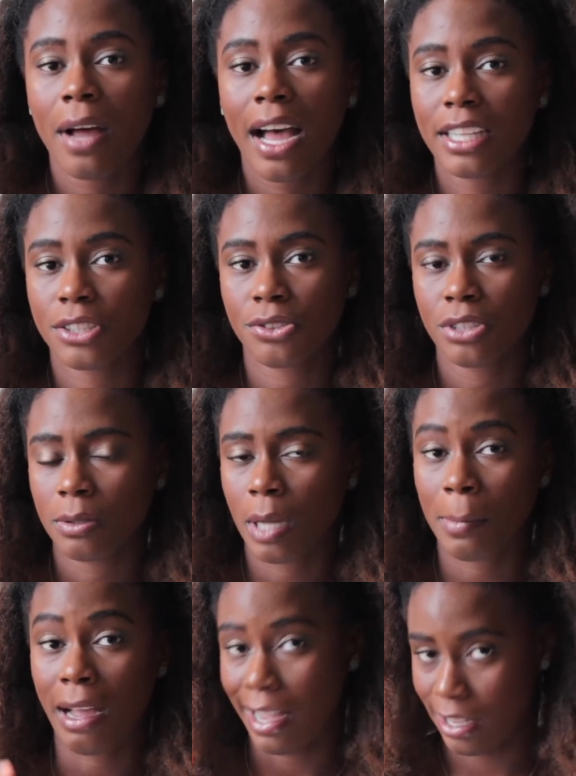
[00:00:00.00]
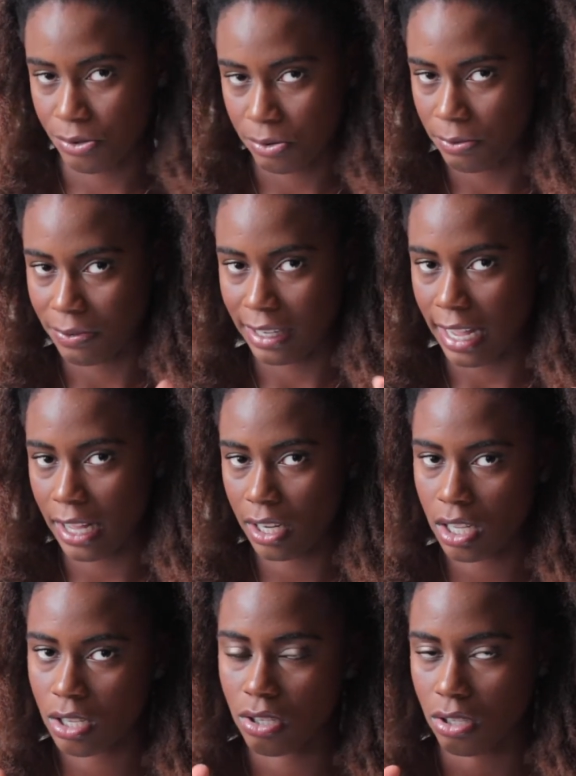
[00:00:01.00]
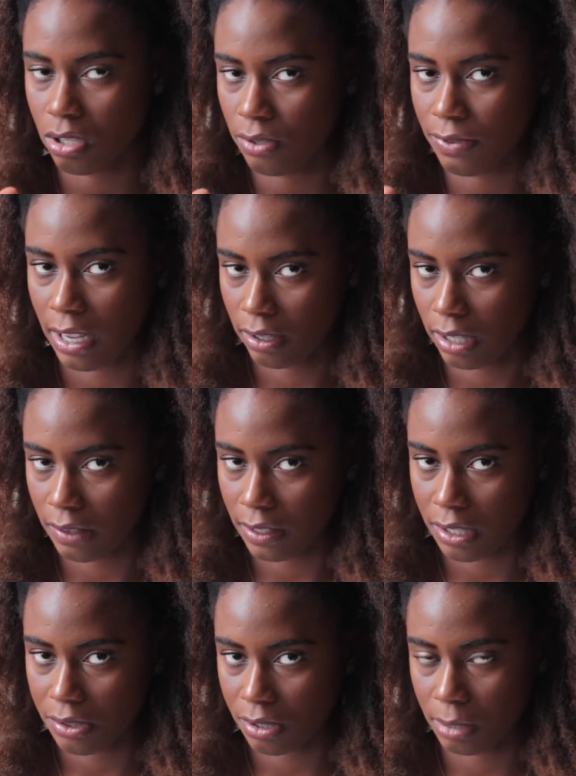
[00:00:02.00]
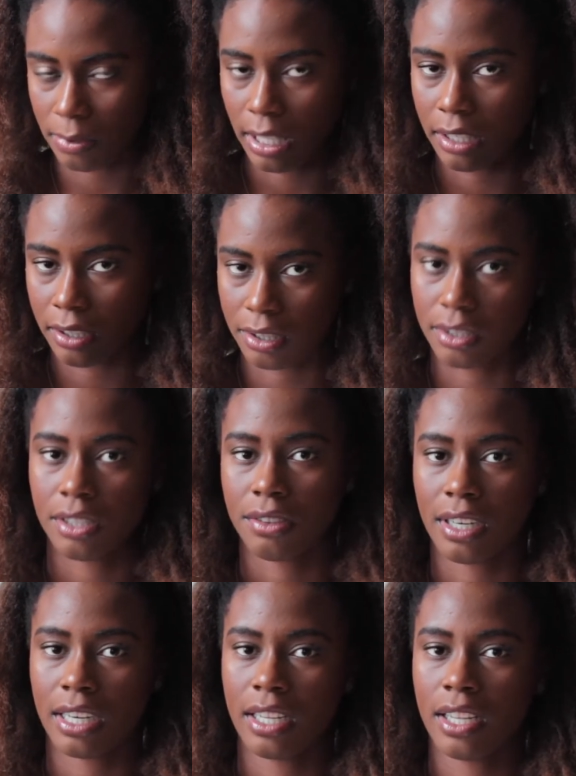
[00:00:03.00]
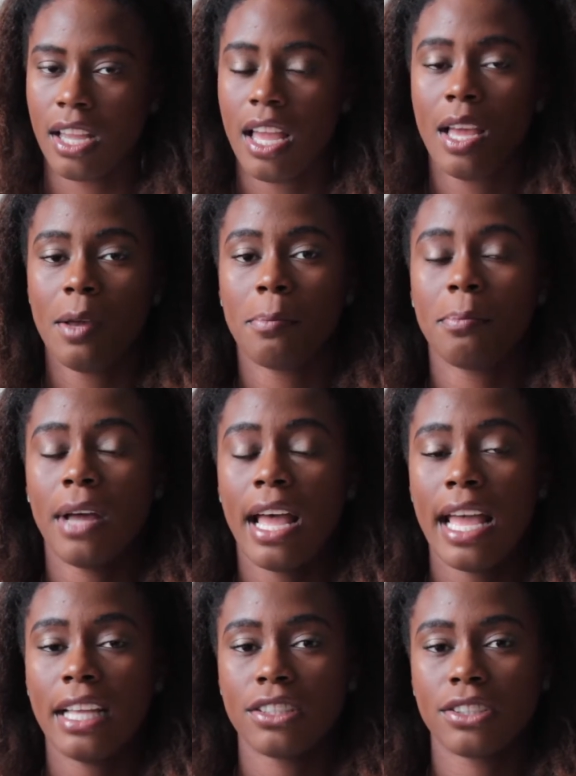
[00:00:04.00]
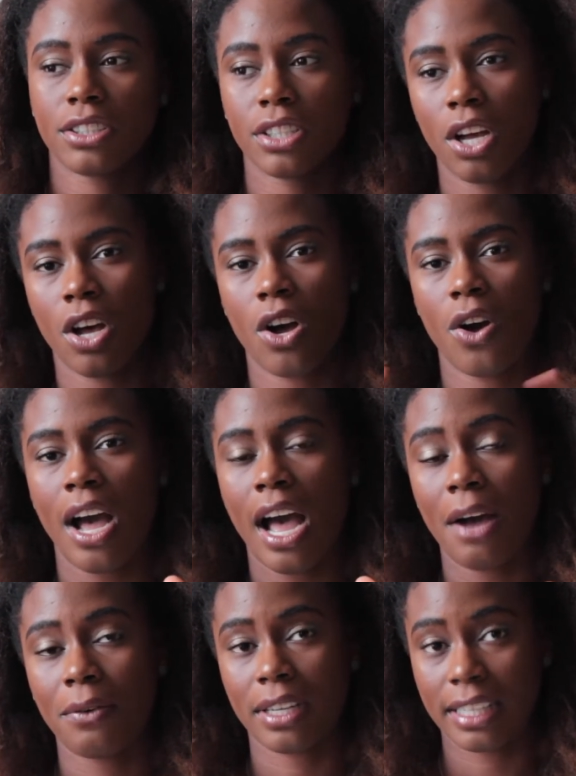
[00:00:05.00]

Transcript: ice cream. I'm an ice cream fanatic, so if I don't have ice cream, I'm like literally crying. And so I